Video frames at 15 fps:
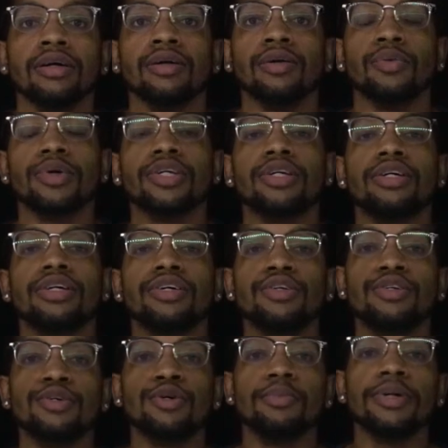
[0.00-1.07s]
What's good,
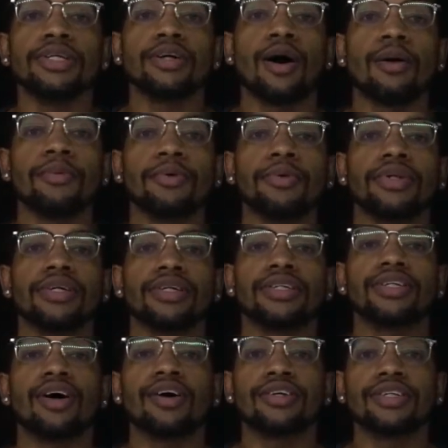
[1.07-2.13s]
YouTube? It's Almond with the
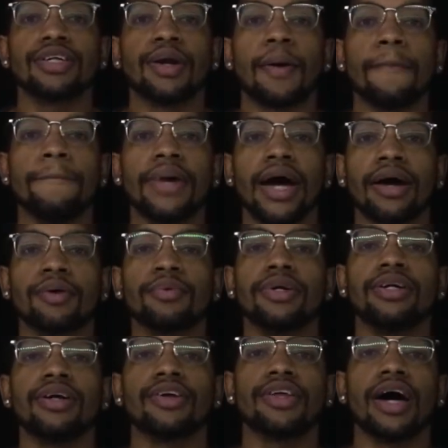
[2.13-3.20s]
sauce, and I'm back with
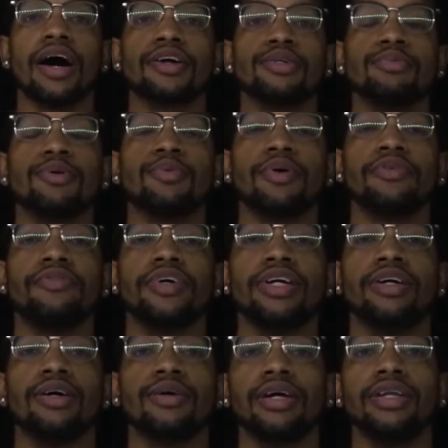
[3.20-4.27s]
another Algebra 1
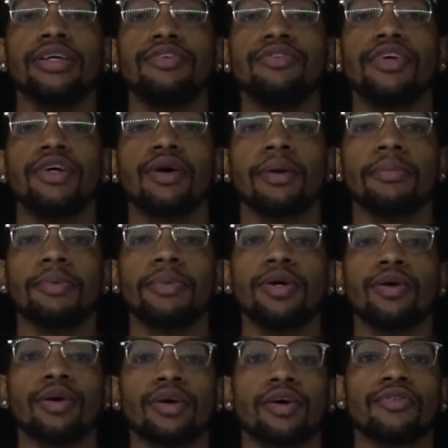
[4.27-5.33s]
video. In this video, I'm gonna be
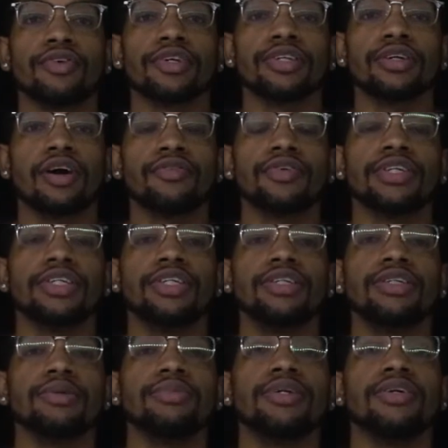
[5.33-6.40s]
going over solving
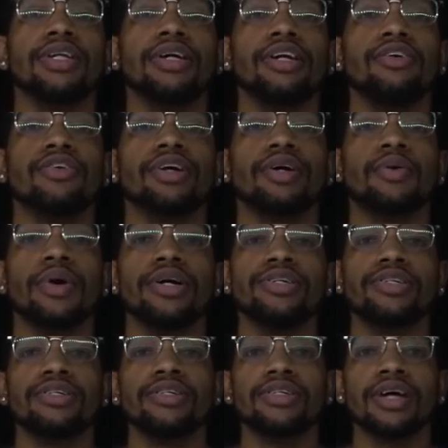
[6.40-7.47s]
systems of linear
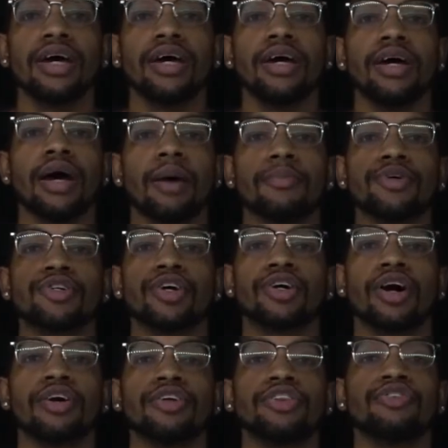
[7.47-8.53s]
equations. I'm gonna show
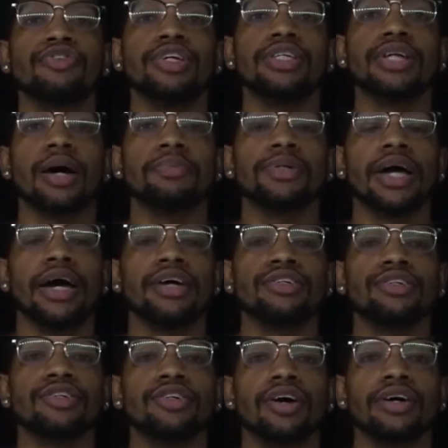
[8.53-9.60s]
y'all the 3 types of
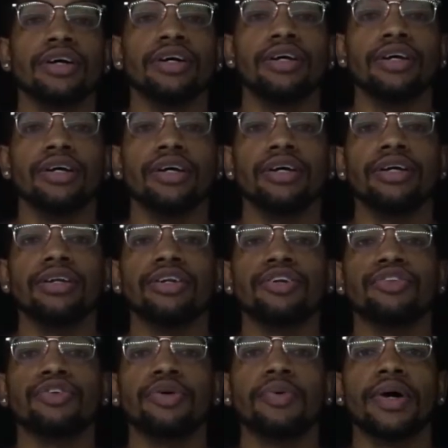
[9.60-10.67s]
answers y'all can get, the
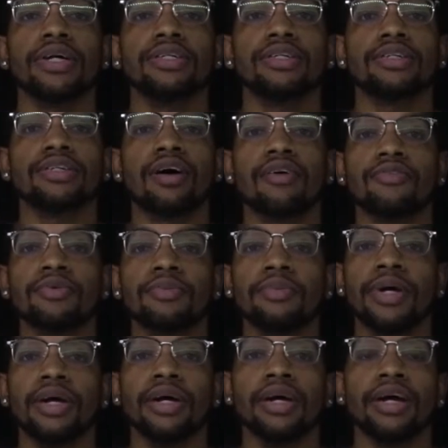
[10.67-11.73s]
3 ways to solve
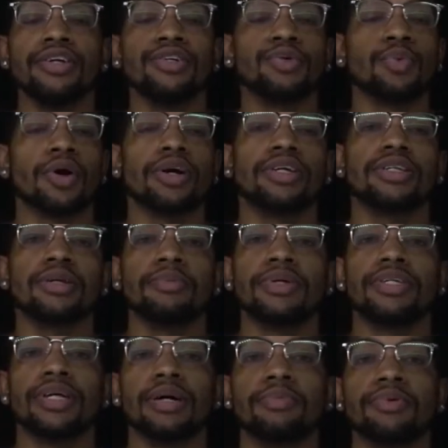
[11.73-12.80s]
them, and just working some
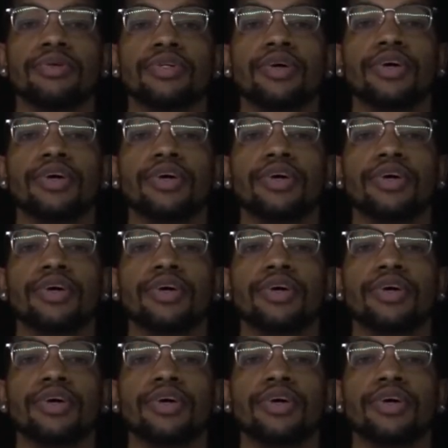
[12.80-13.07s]
examples.